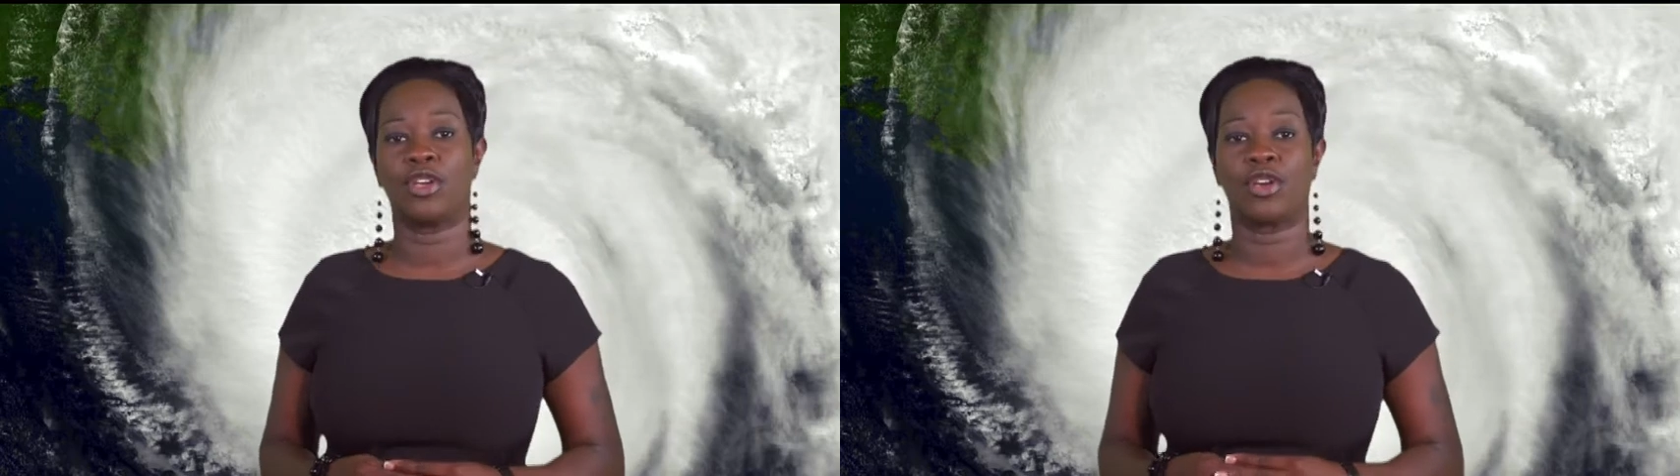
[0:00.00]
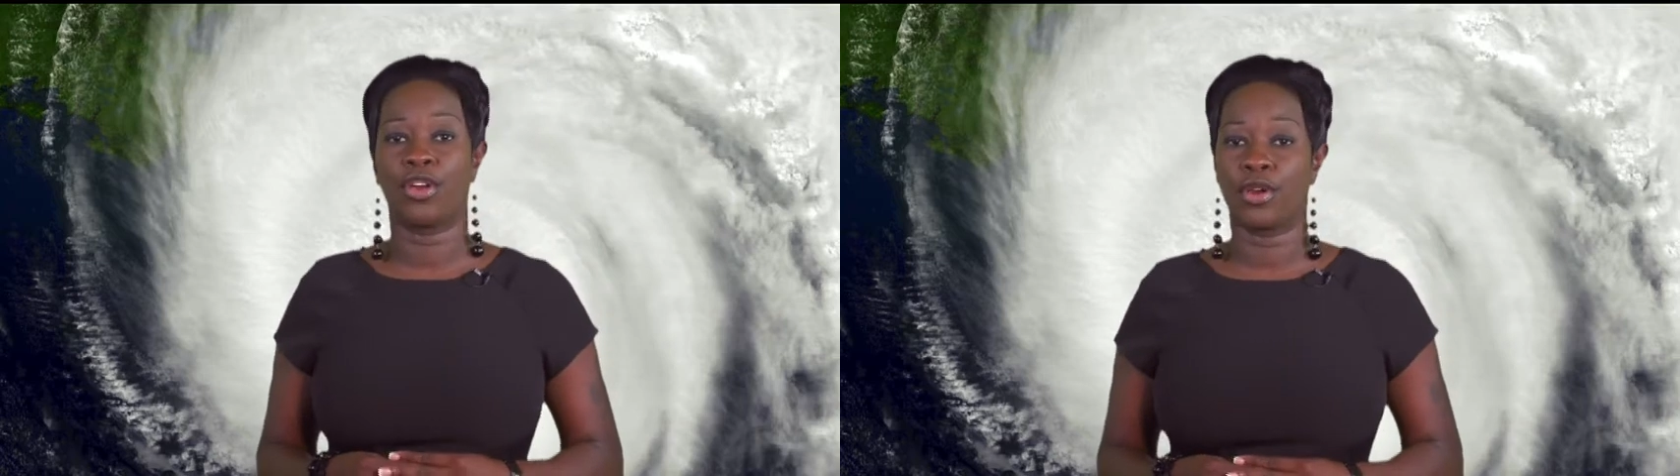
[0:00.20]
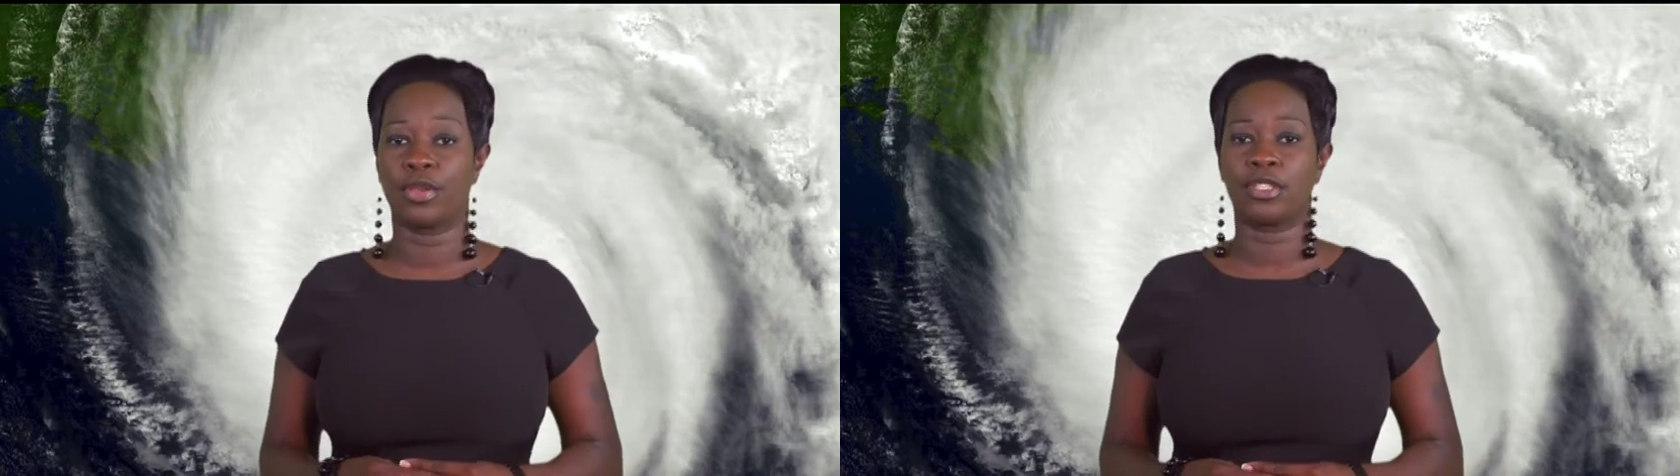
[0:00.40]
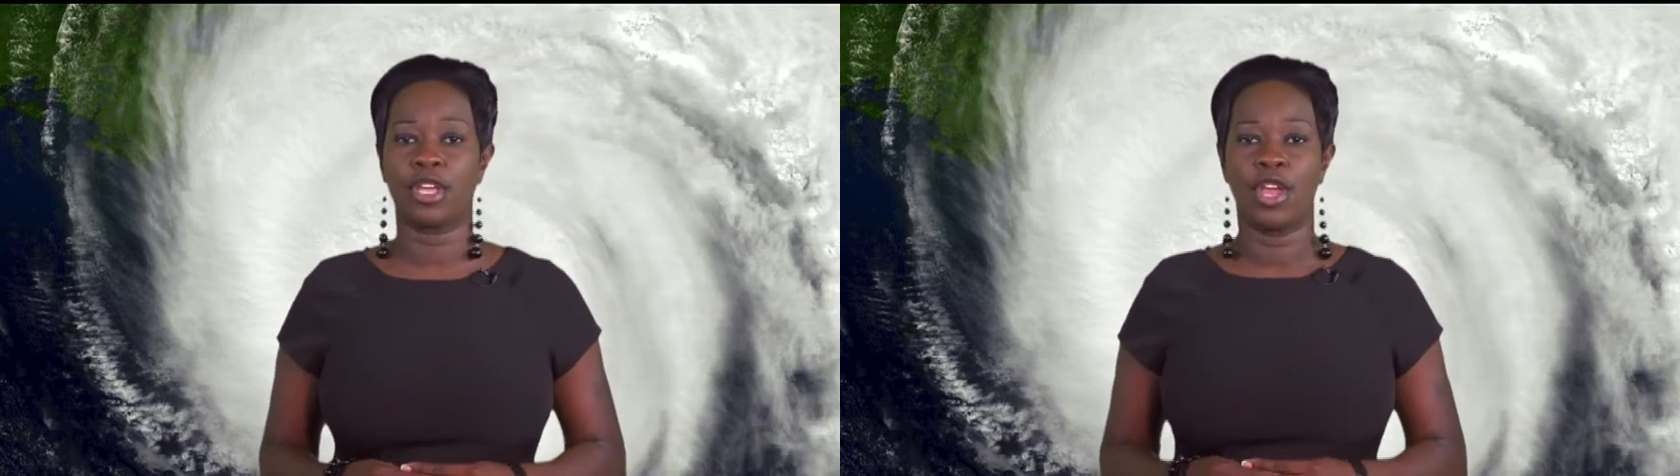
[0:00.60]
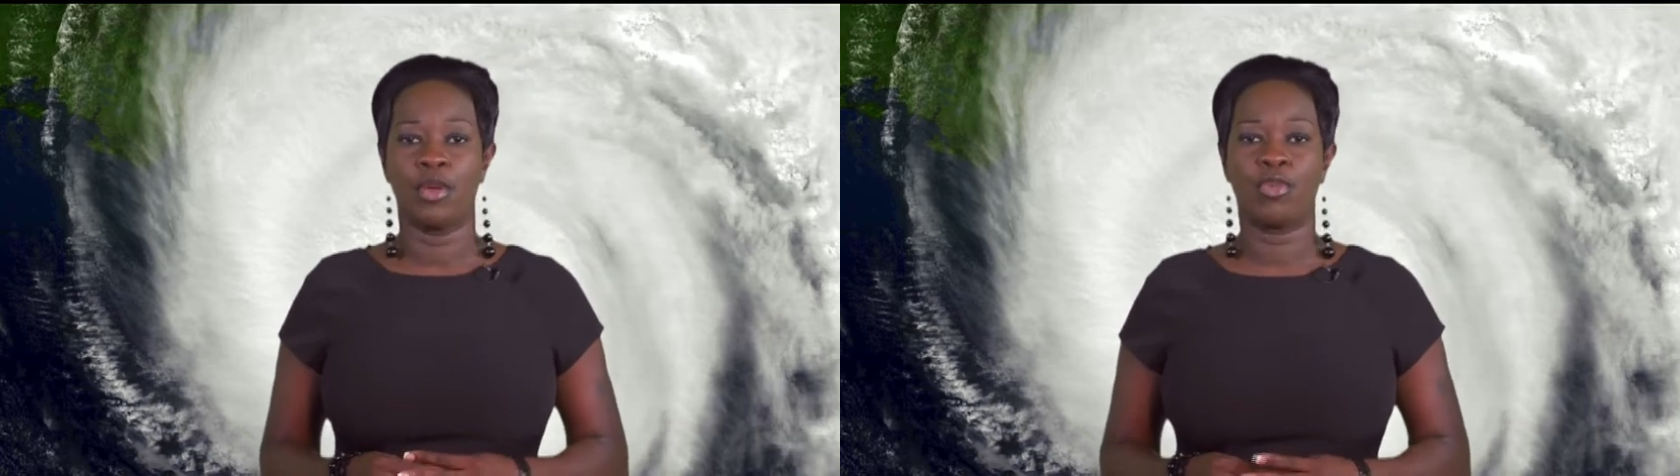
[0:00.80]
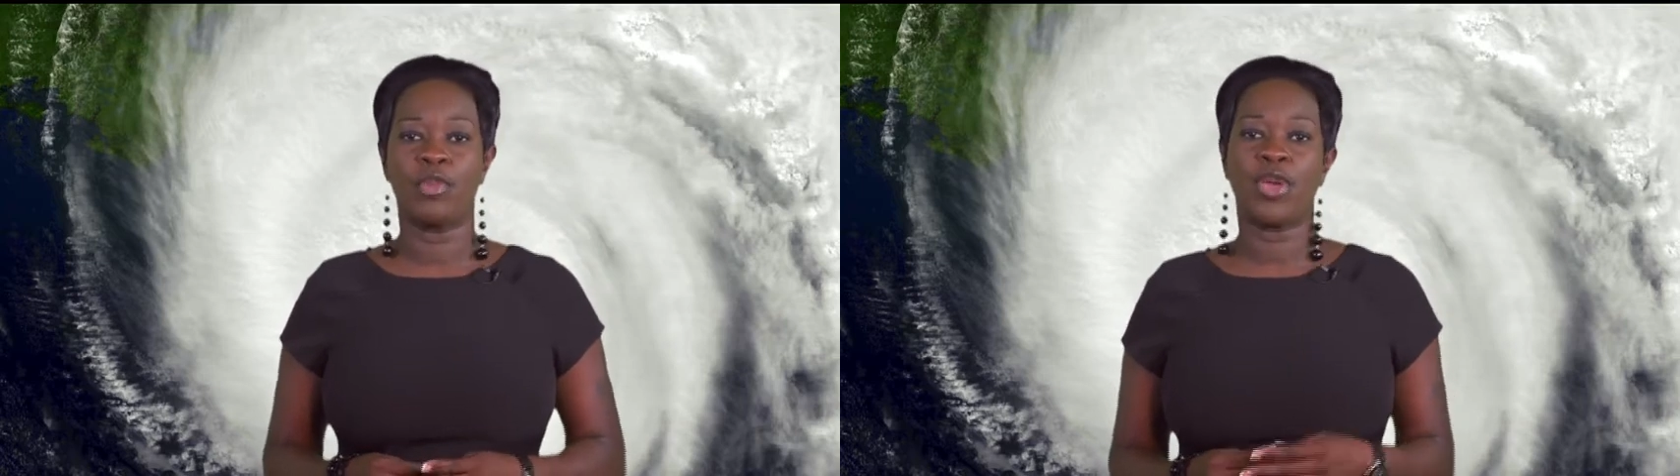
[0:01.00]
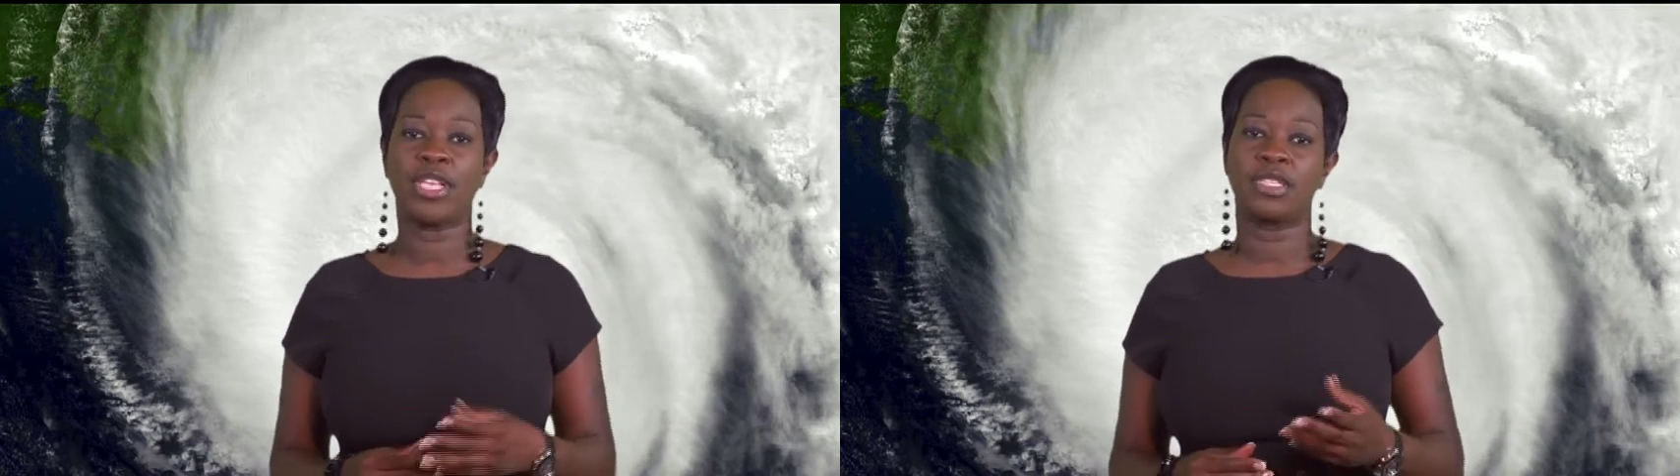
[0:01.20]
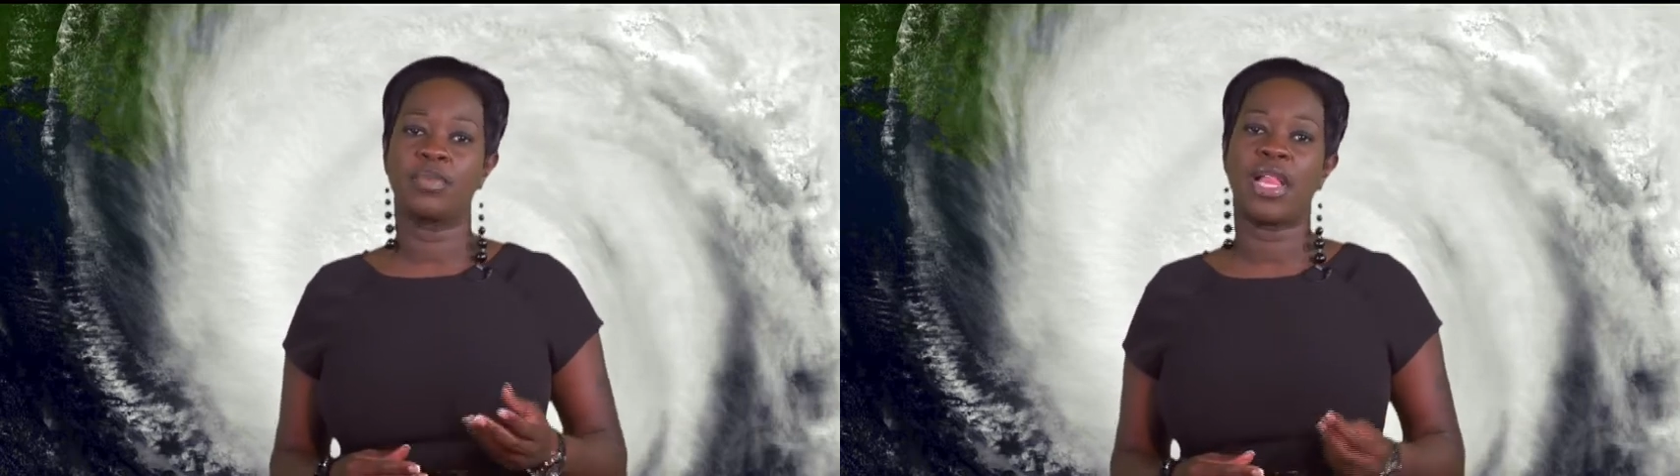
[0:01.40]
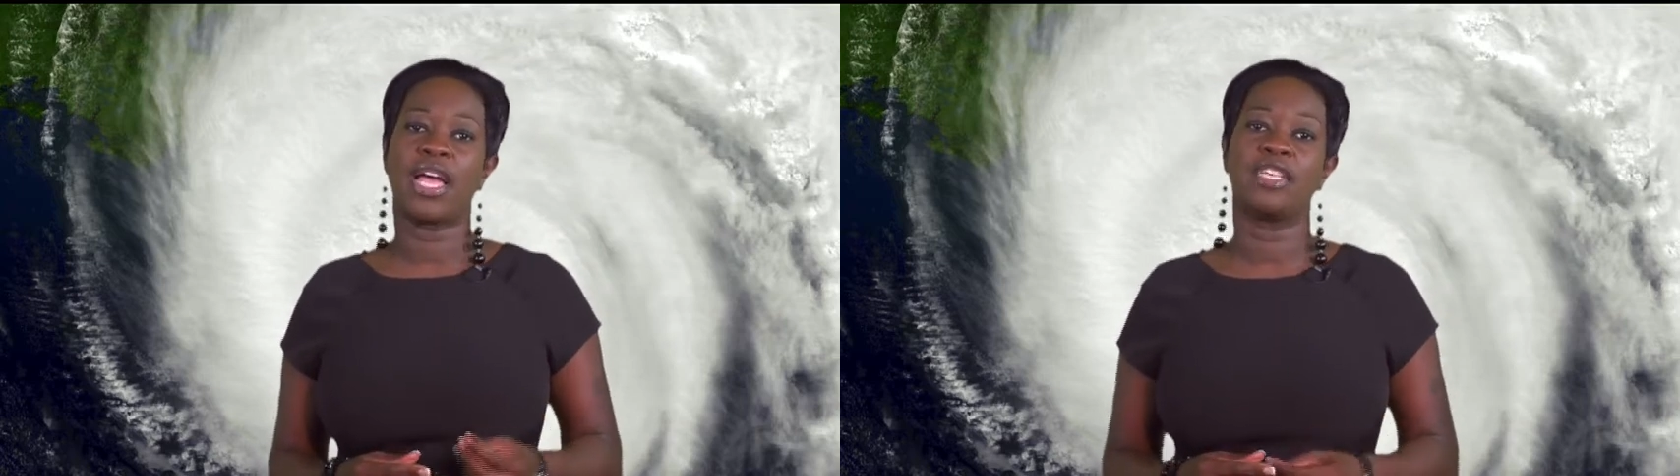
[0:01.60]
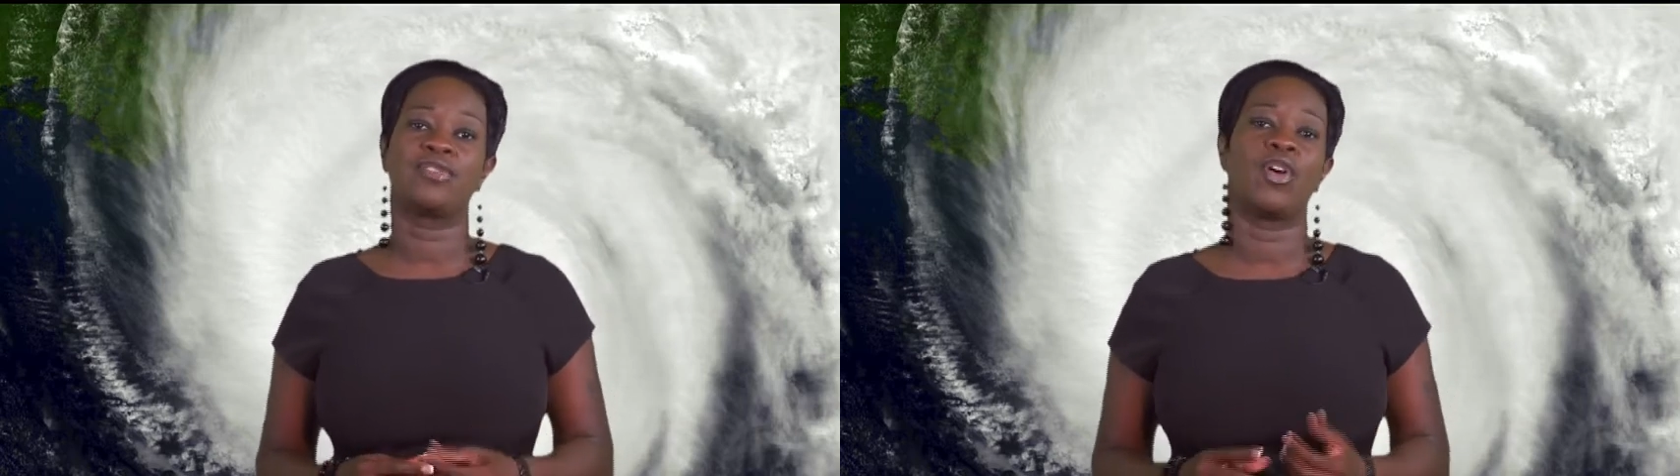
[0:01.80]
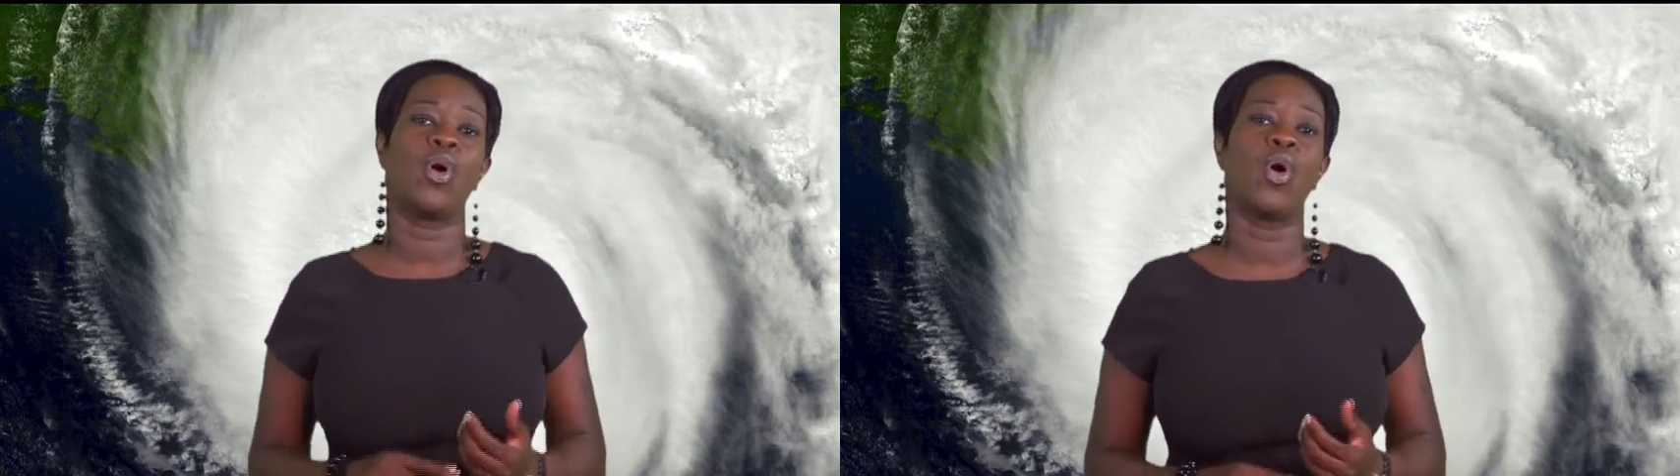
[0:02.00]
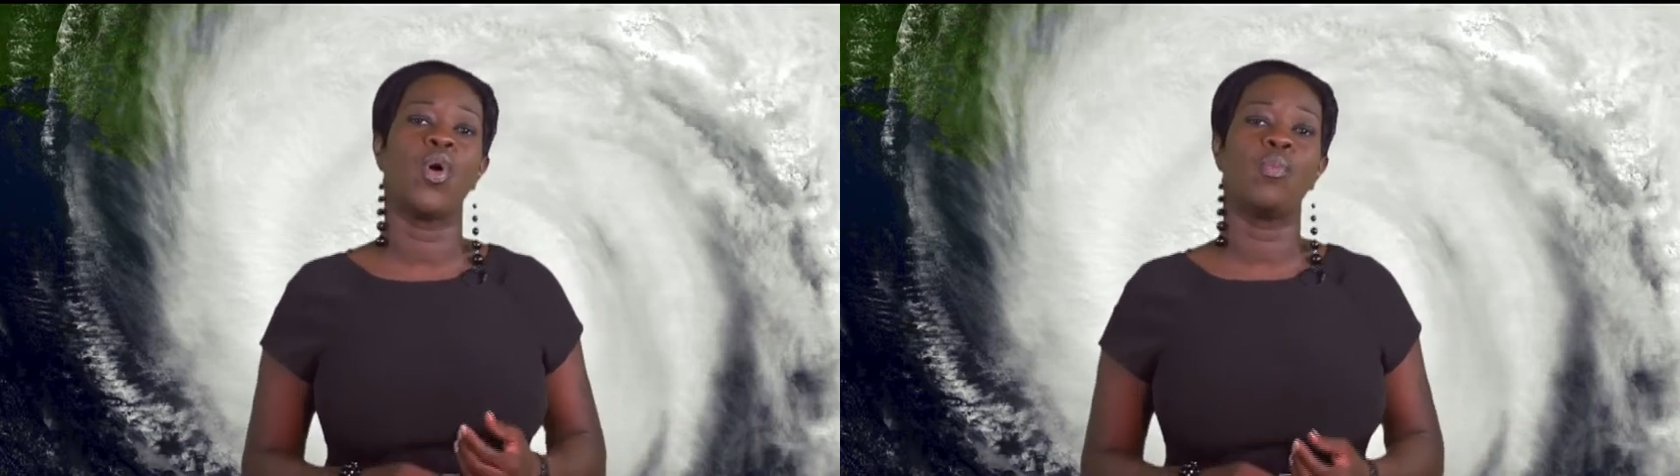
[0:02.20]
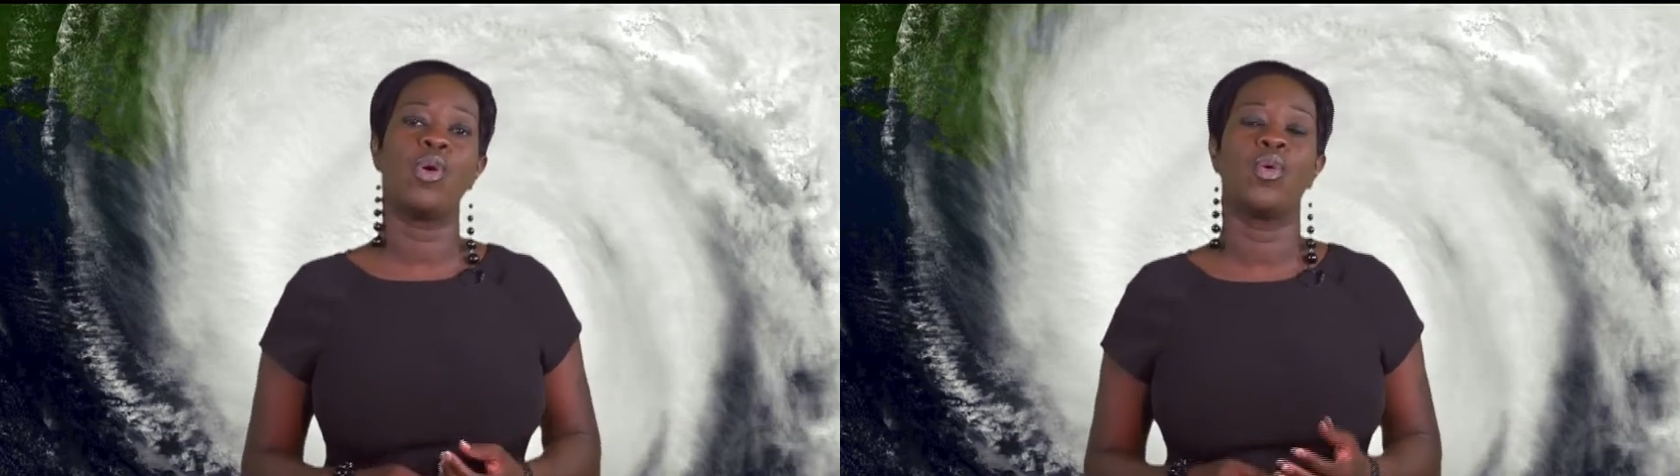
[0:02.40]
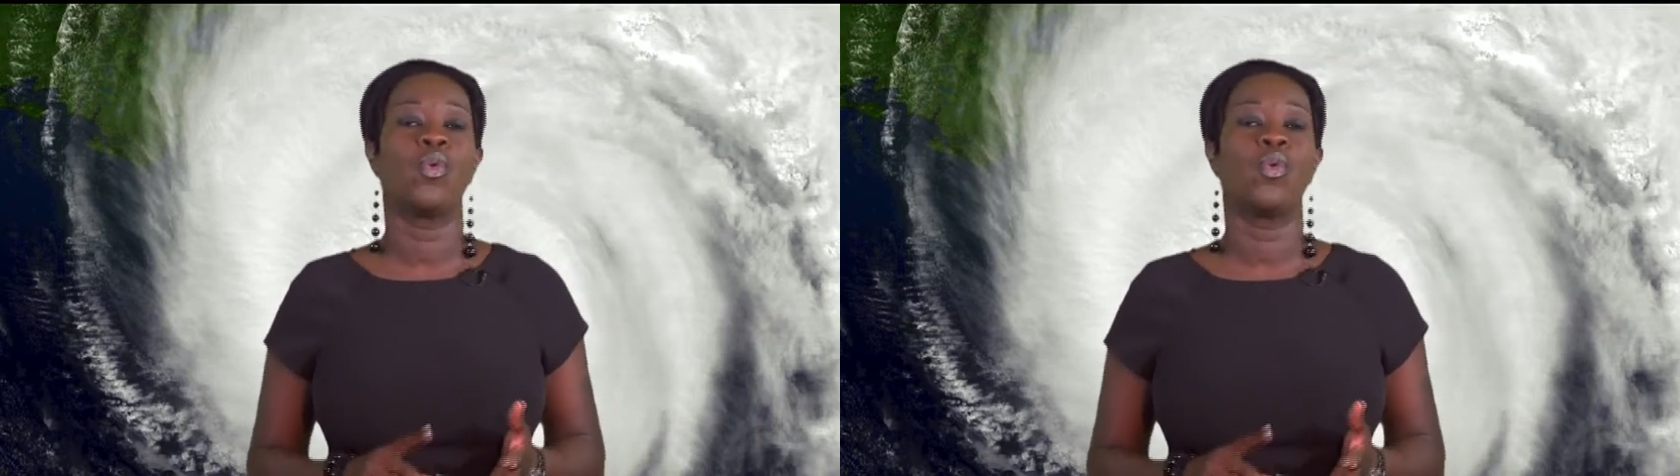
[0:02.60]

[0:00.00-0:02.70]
occurs, prepare supplies for home,